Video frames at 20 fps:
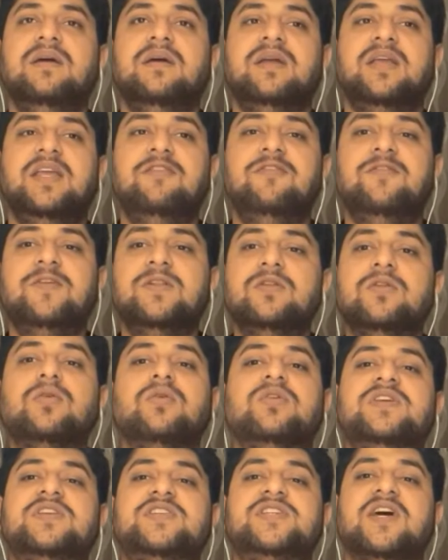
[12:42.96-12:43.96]
even
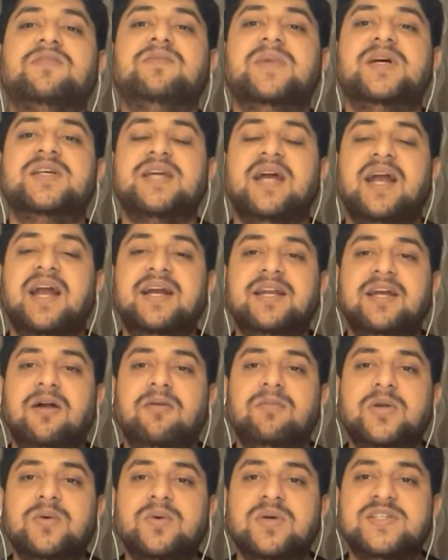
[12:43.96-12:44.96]
though the Chakmas had
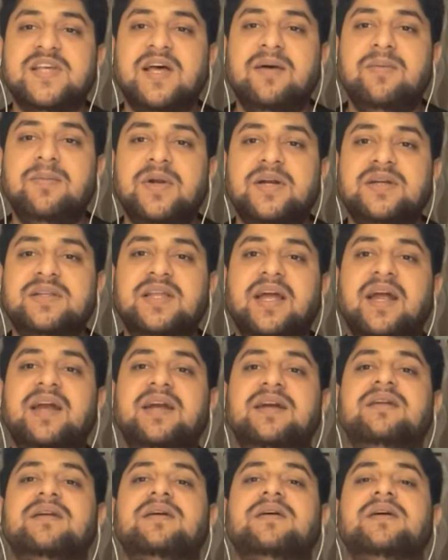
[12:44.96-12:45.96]
come to Assam, but they
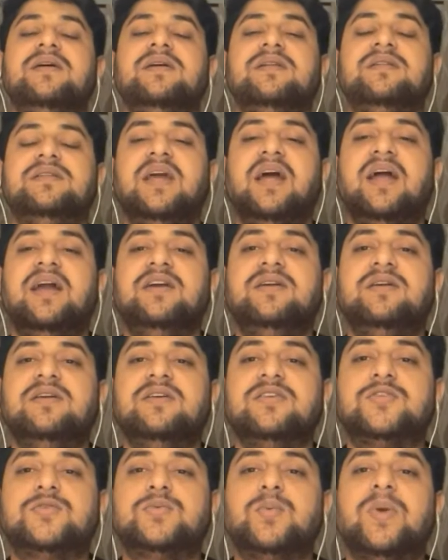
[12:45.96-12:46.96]

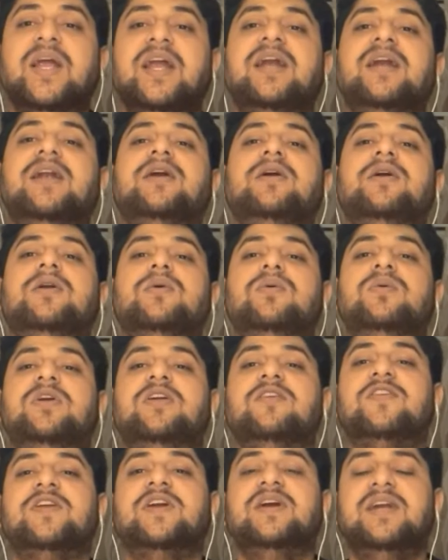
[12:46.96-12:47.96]
had swayed into
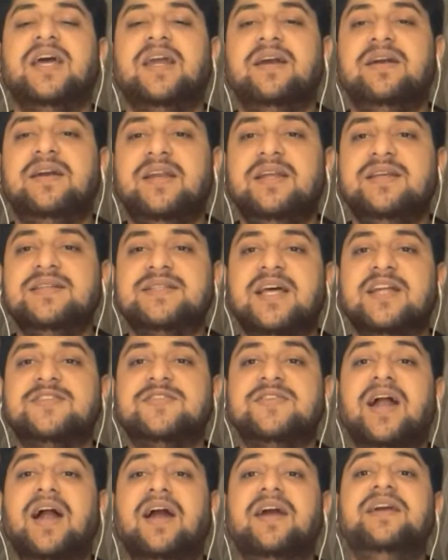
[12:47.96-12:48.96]
different territories.
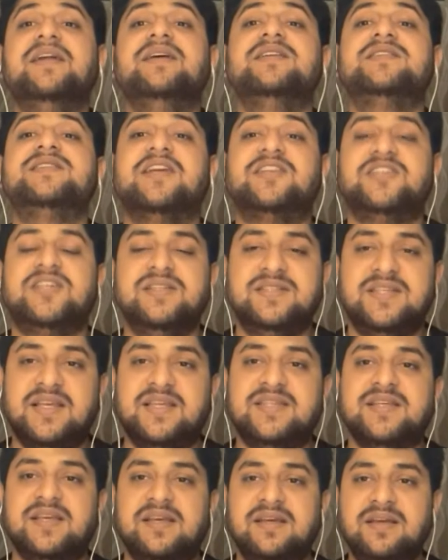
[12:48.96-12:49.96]
That's why under Section
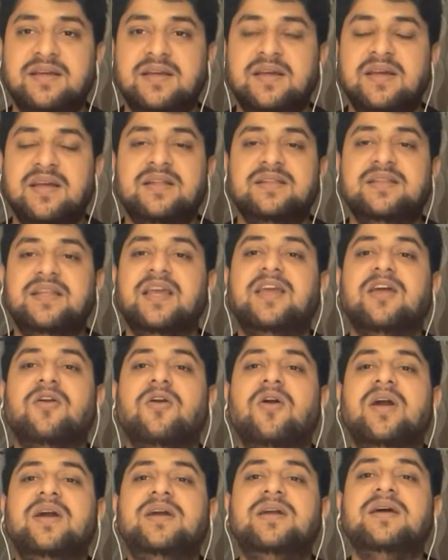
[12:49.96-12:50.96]
6A they
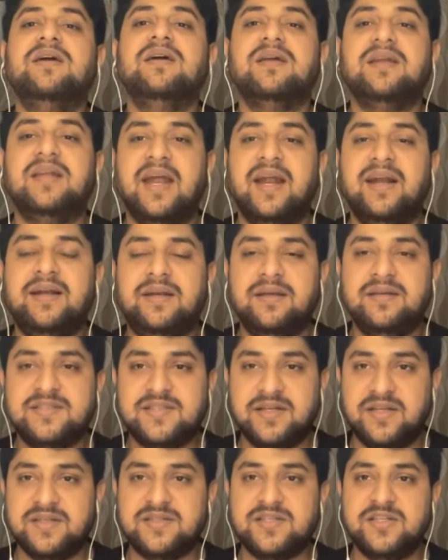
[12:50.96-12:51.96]
cannot get
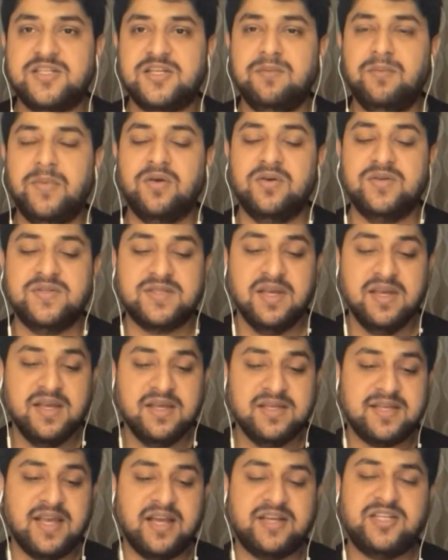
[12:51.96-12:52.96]
citizenship because
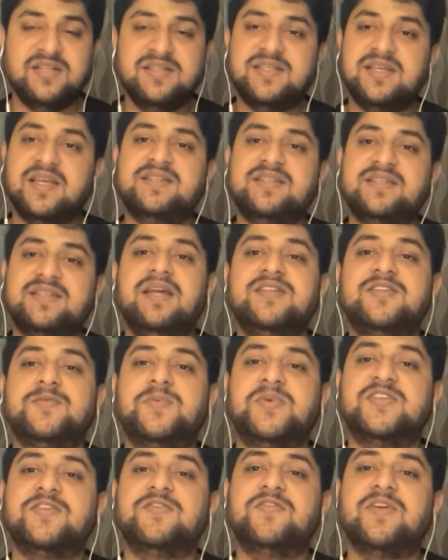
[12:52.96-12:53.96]
Section 6A
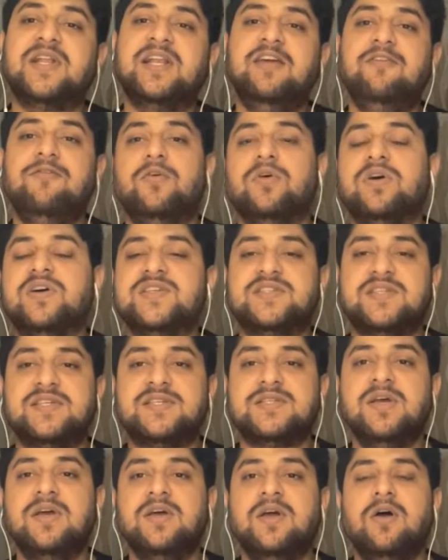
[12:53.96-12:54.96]
specifically
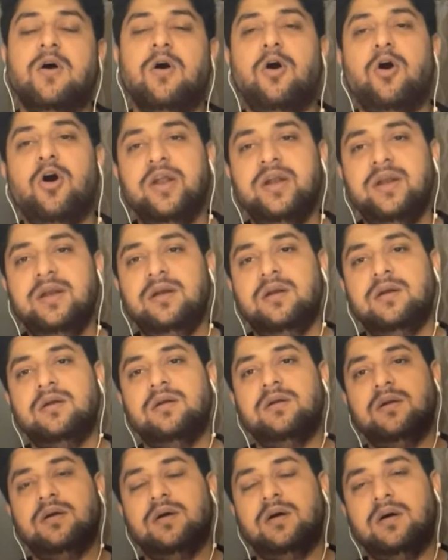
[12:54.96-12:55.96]
focuses on
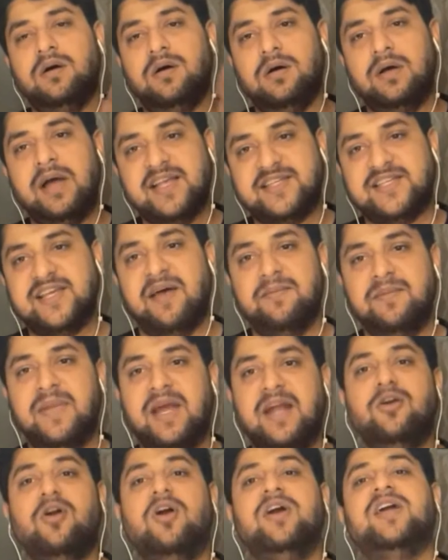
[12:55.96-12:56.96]
Assam
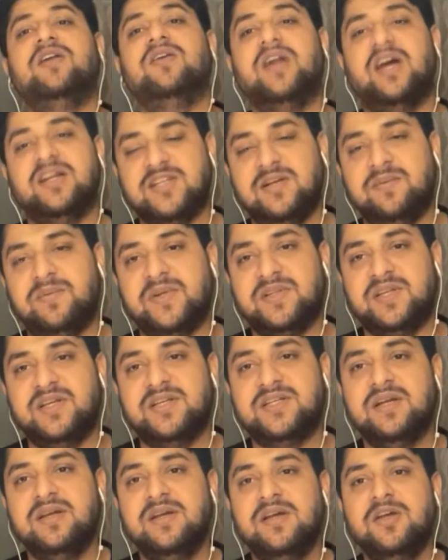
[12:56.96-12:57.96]
and not Arunachal
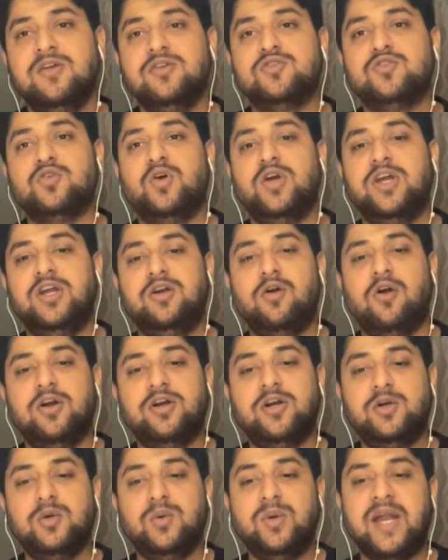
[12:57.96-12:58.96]
Pradesh. So, in
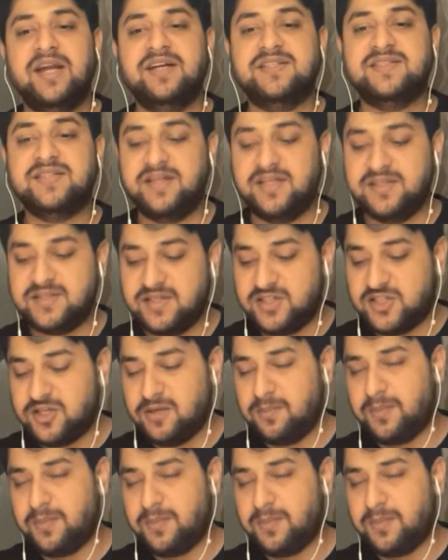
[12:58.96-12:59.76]
order to get citizenship